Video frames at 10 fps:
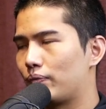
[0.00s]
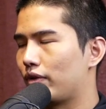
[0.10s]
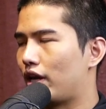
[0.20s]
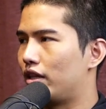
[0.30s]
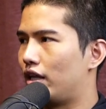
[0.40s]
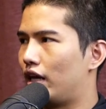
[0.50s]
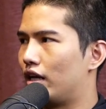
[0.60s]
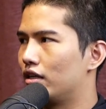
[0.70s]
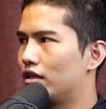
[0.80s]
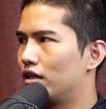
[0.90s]
and
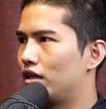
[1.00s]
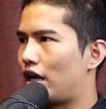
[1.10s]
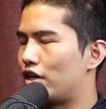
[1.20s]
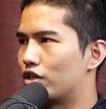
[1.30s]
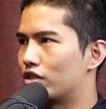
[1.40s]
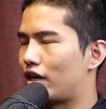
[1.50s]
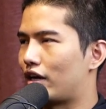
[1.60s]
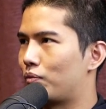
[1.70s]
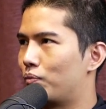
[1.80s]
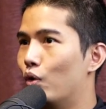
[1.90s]
then it just like
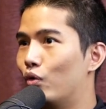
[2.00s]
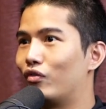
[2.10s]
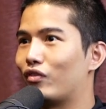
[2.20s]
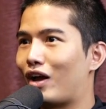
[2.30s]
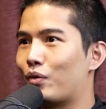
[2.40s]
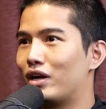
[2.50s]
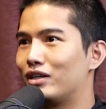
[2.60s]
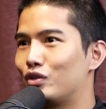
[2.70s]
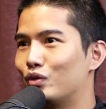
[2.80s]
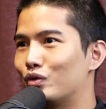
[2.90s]
poof, I went
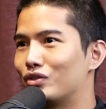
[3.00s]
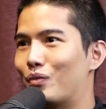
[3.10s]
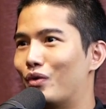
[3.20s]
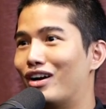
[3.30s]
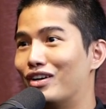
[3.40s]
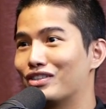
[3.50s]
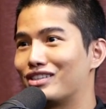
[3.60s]
to somewhere else.